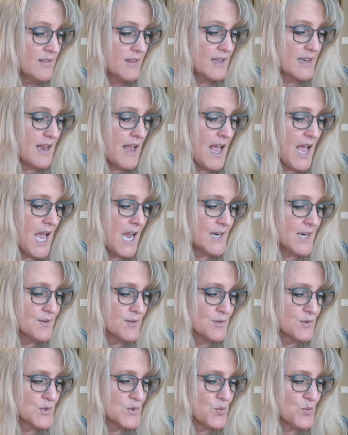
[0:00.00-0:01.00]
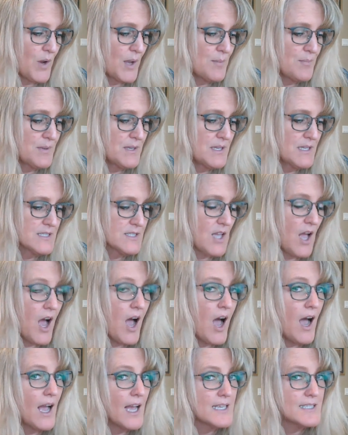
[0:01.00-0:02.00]
that Hagrid was wiping his
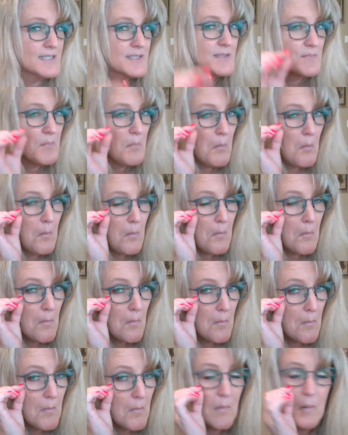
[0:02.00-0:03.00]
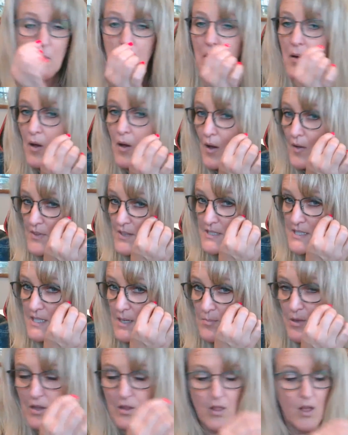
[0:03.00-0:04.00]
eyes on the
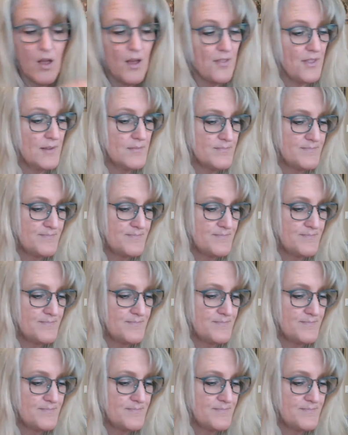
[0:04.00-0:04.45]
tablecloth.